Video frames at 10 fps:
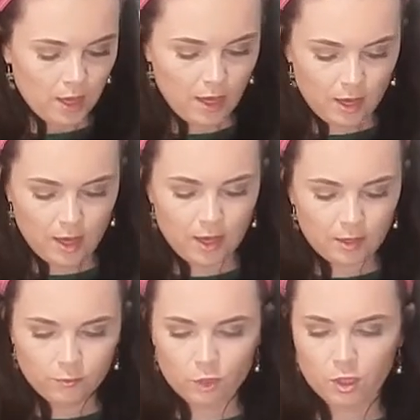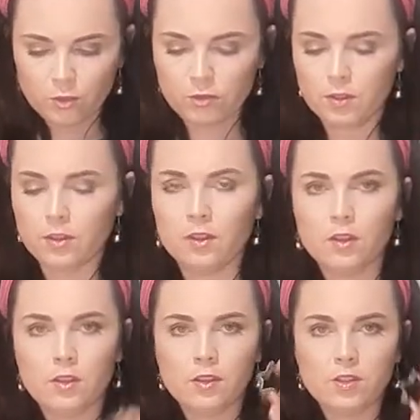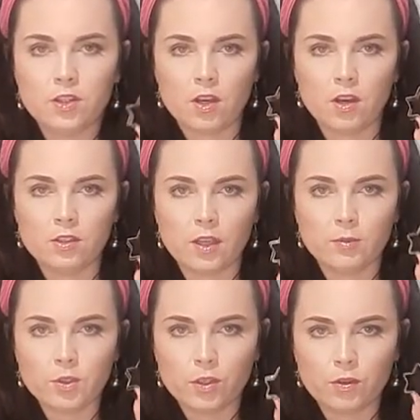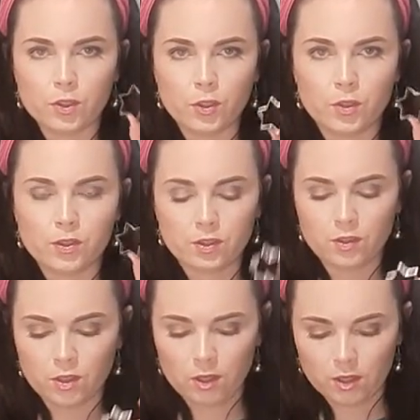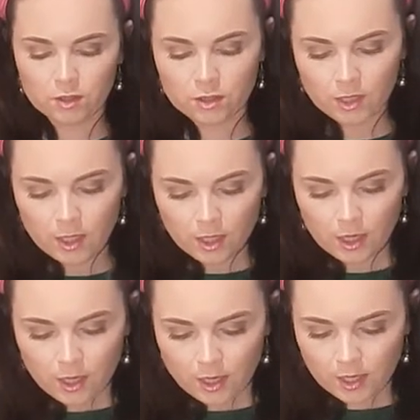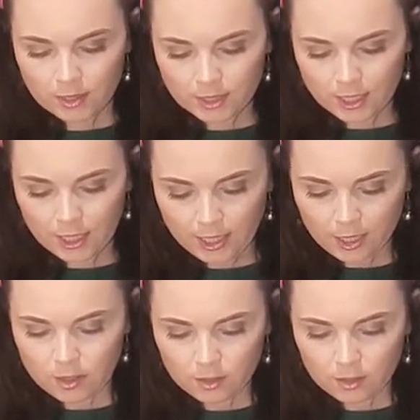I've chosen the stars. I'm just going to use the stars today,